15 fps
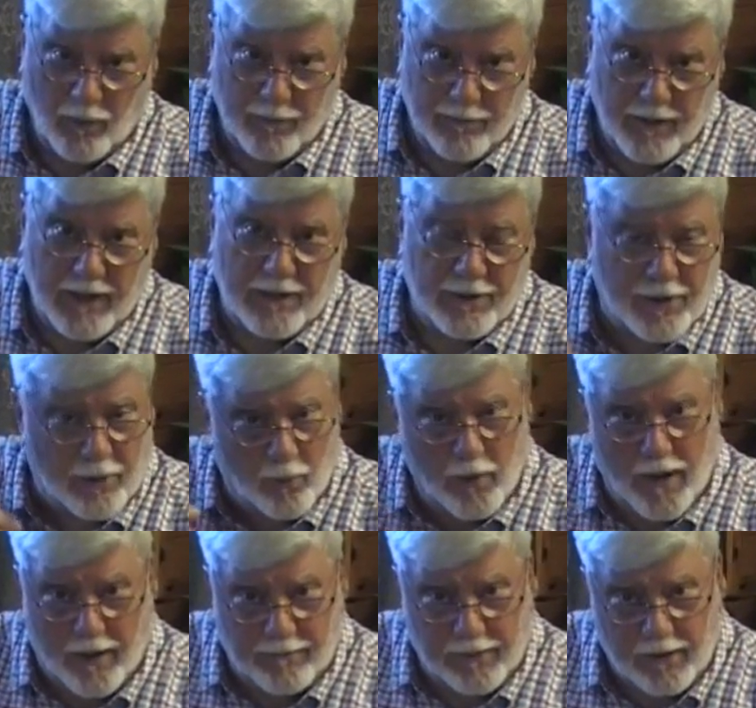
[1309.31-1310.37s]
it means that
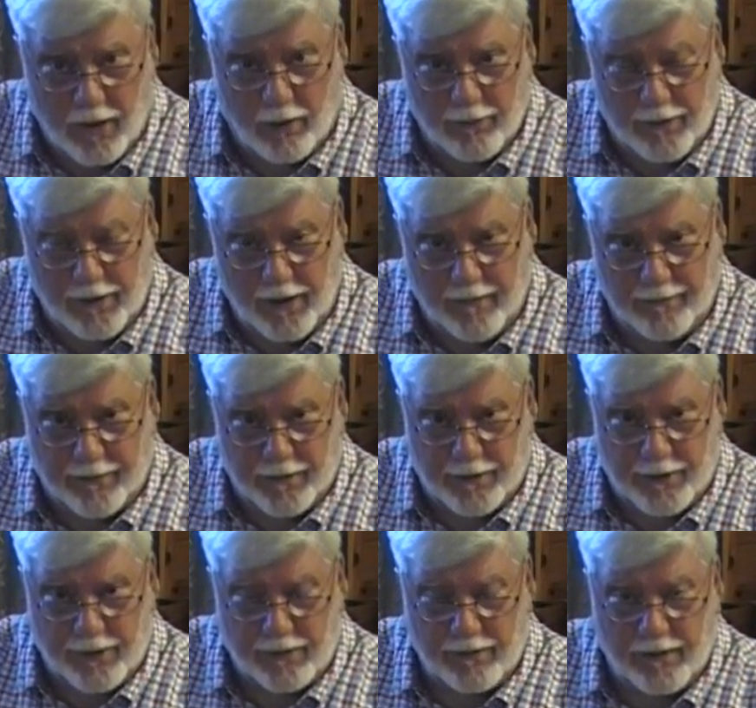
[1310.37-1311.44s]
we have to know the
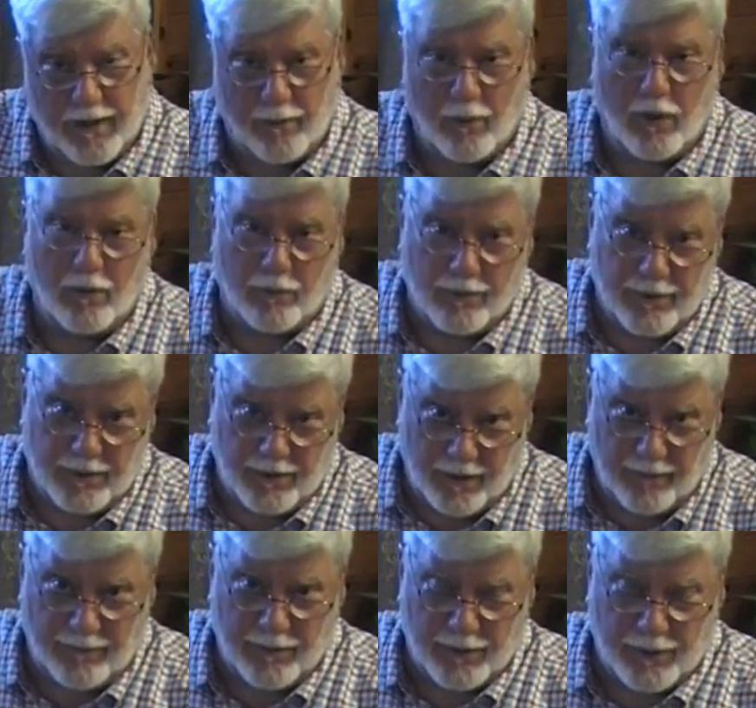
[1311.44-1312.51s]
difference. Now, what would the
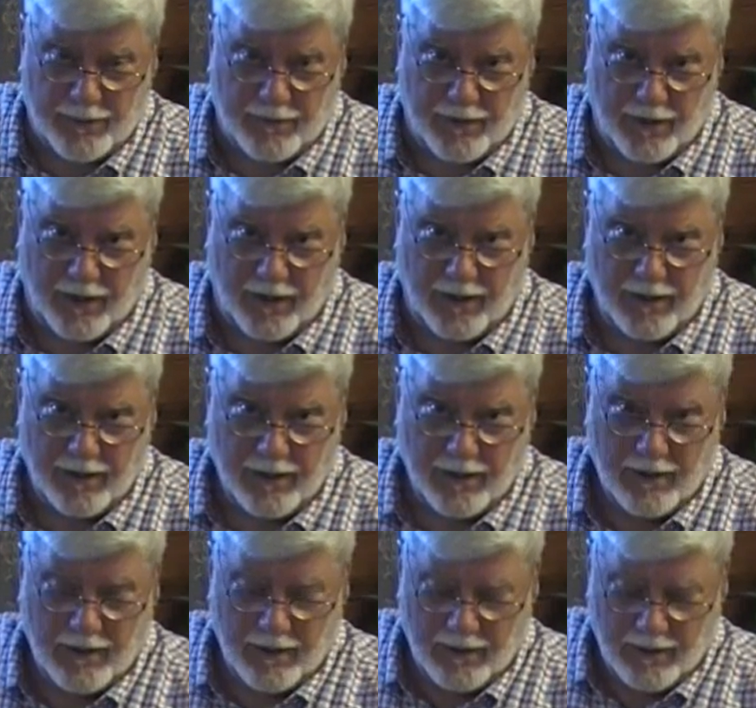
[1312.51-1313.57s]
difference be?
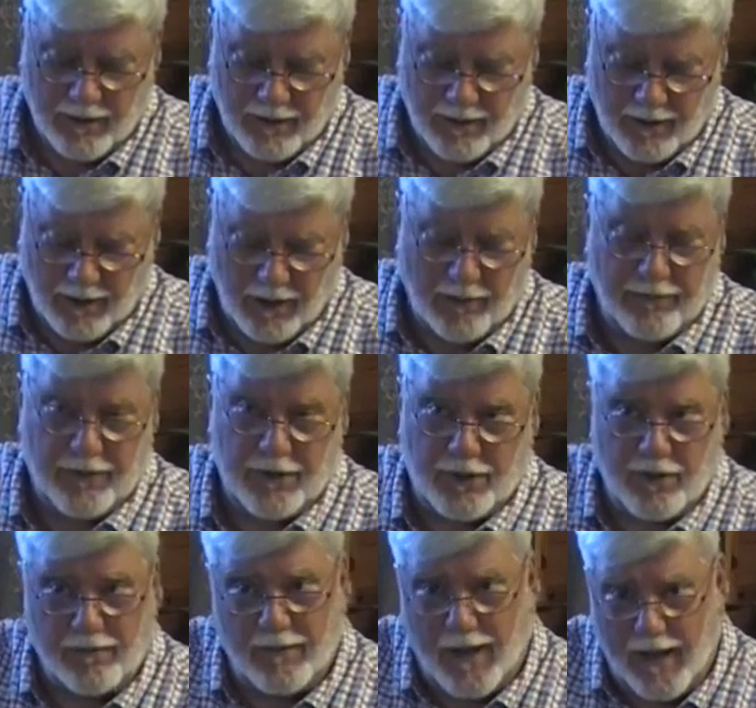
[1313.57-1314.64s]
If his
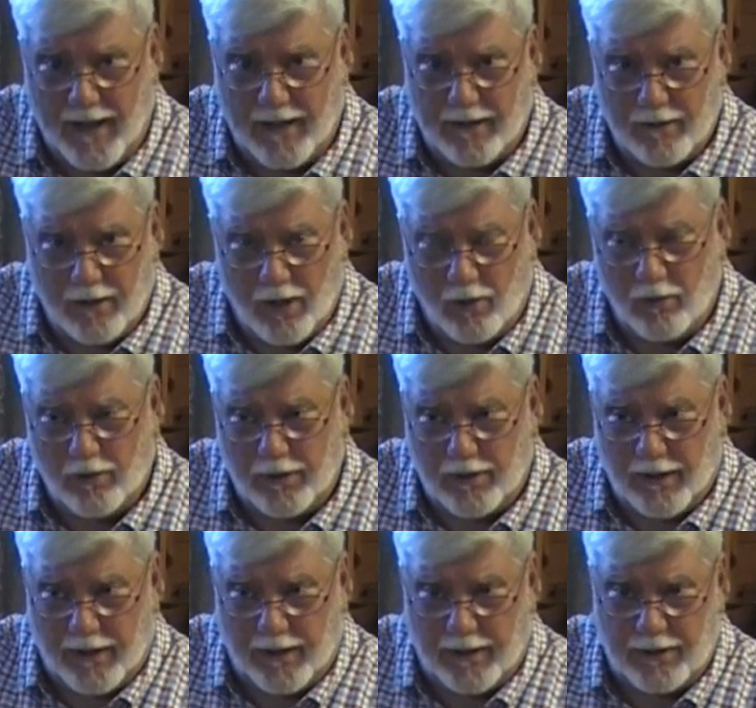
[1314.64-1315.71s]
divine holy
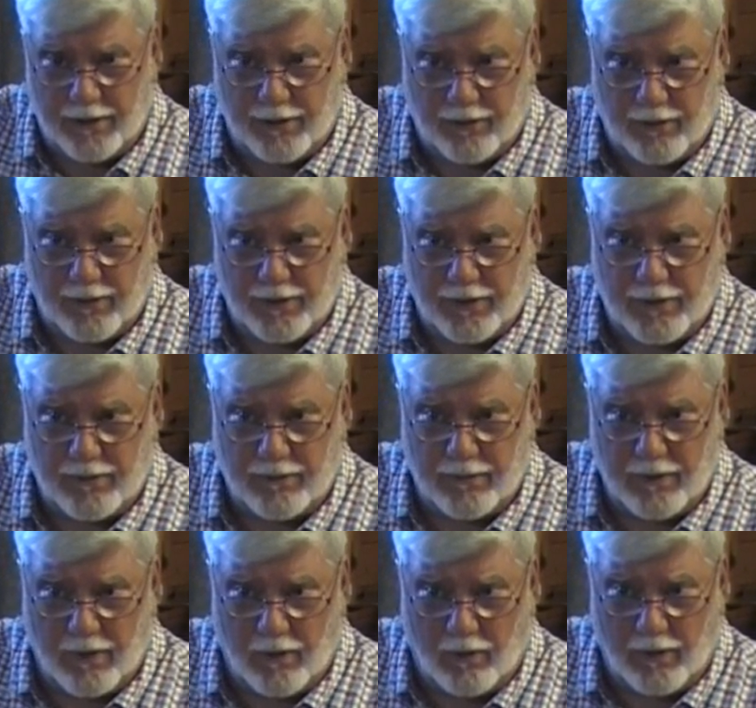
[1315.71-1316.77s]
days or his,
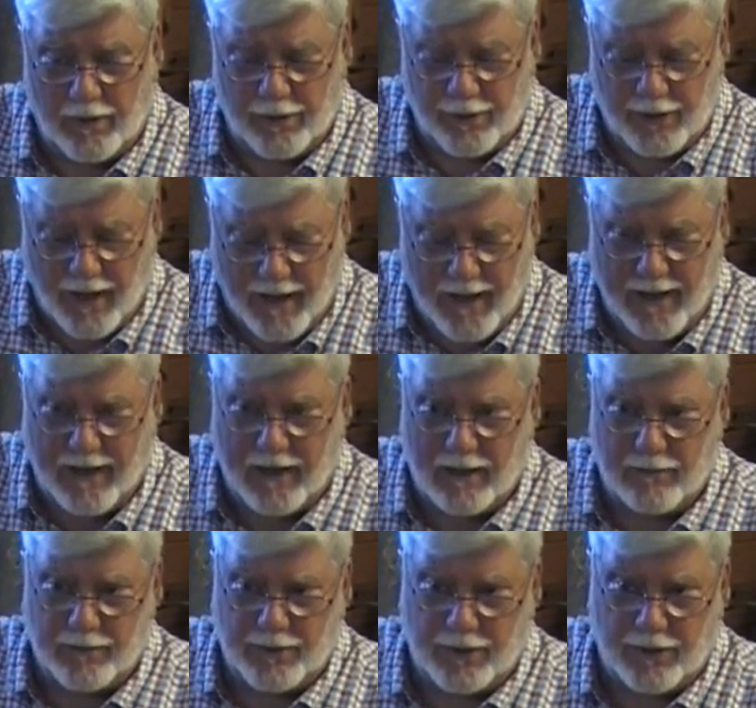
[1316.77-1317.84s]
or his
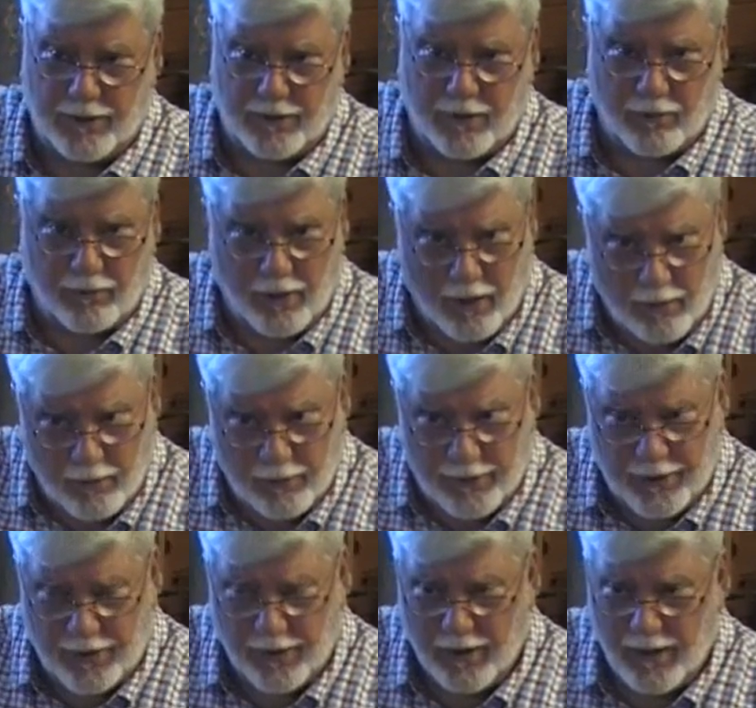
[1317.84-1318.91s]
times is
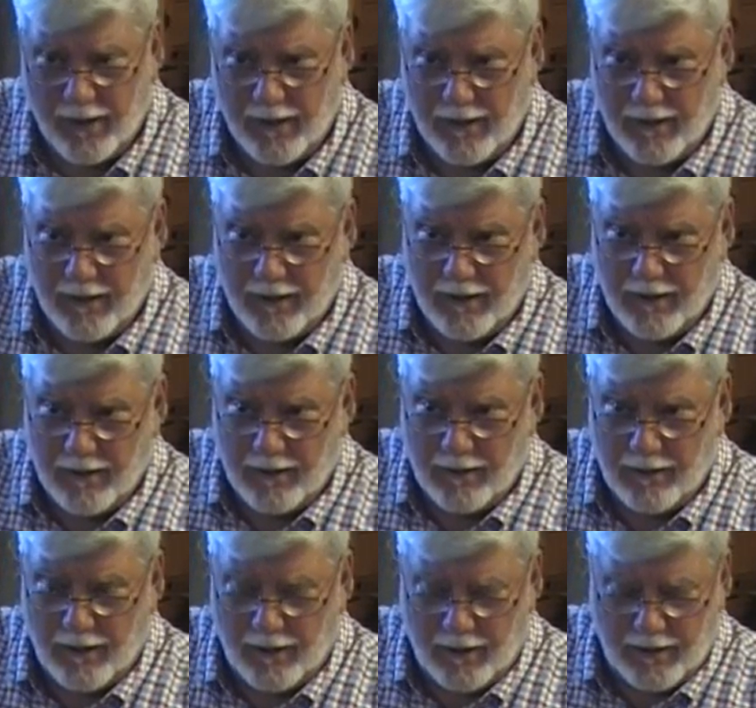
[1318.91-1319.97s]
kadosh?
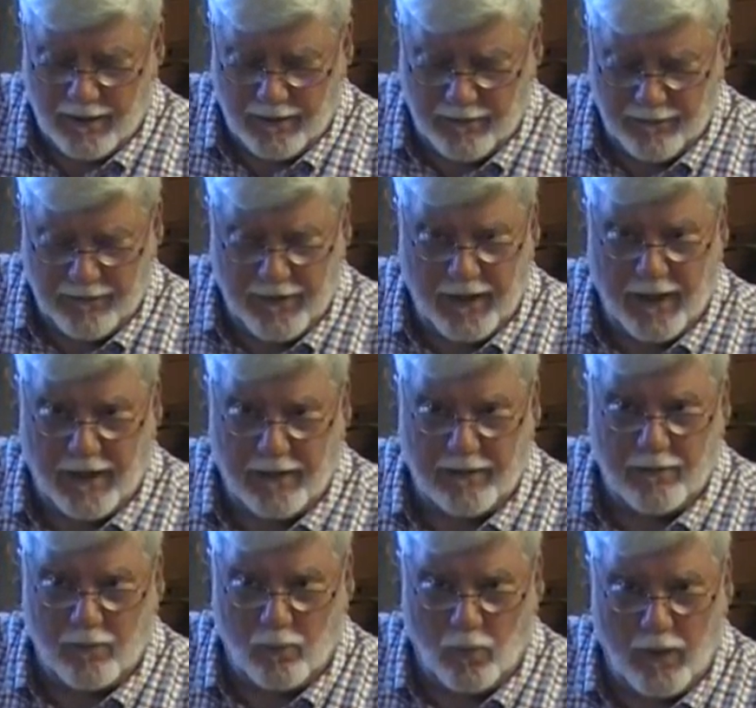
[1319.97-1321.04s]
uh,
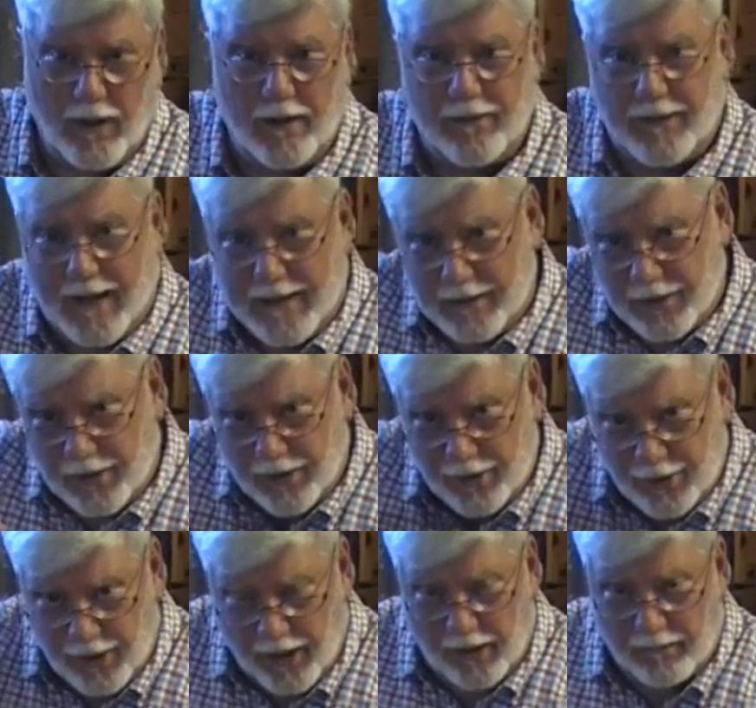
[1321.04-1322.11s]
then we that's the
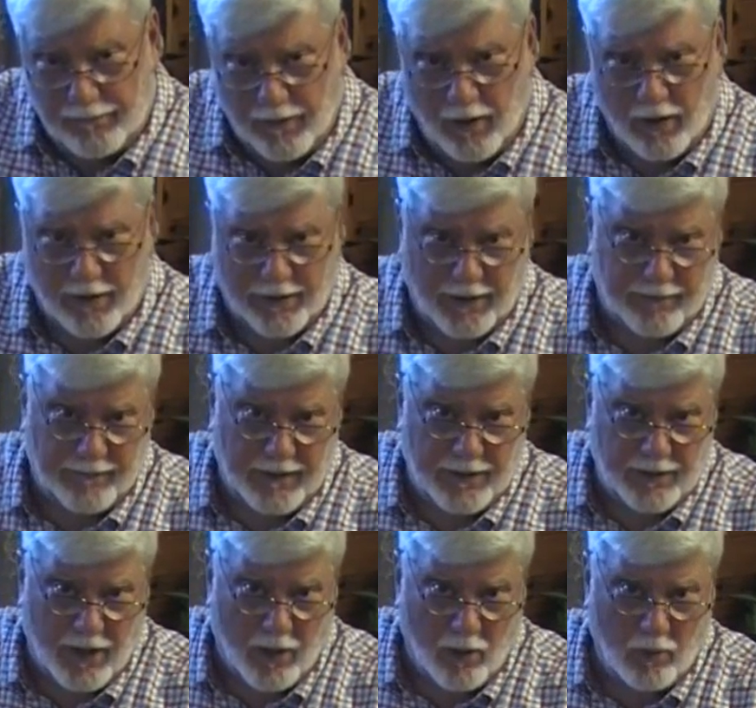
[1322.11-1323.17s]
set apart. That
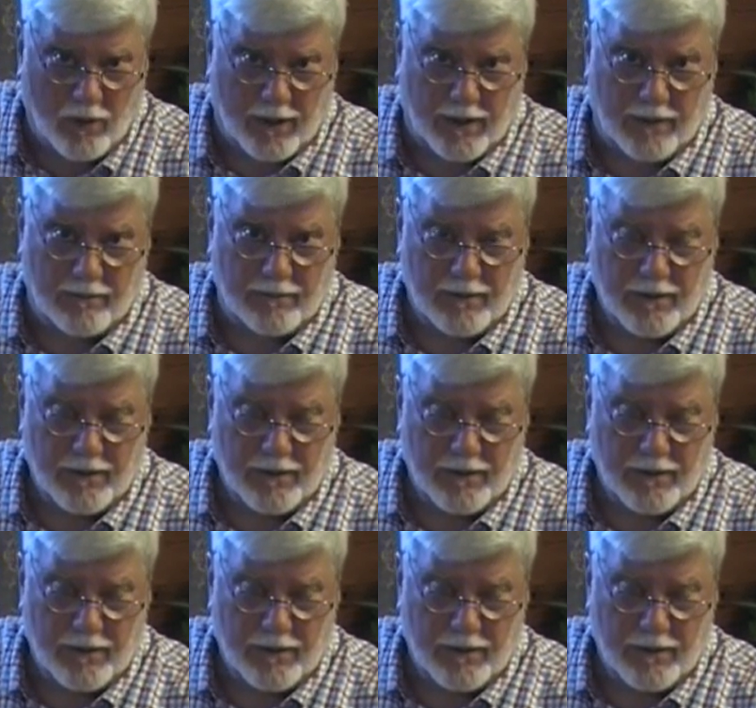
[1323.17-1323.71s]
means holy,